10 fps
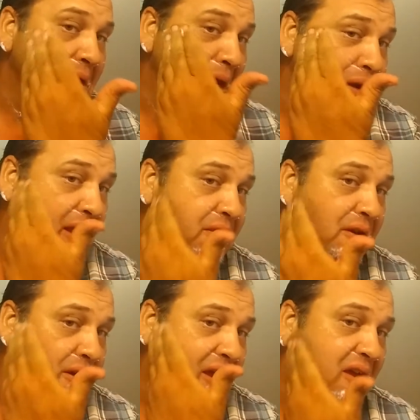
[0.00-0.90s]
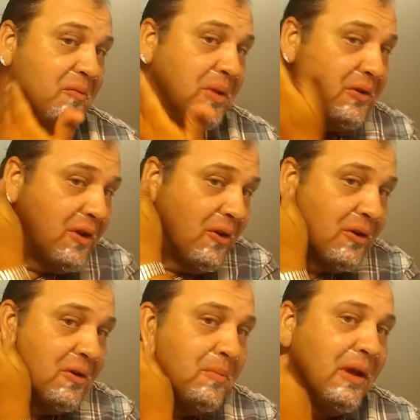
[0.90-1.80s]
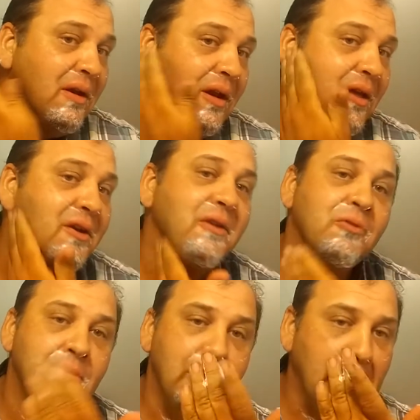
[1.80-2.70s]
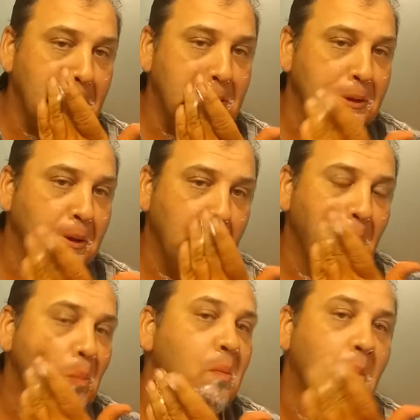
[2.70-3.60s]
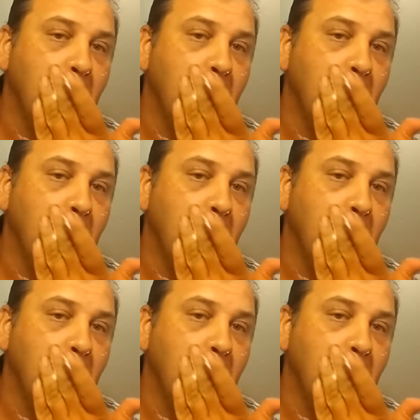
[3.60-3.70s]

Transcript: Now Nathan and I have been talking about a lot of different things, you know.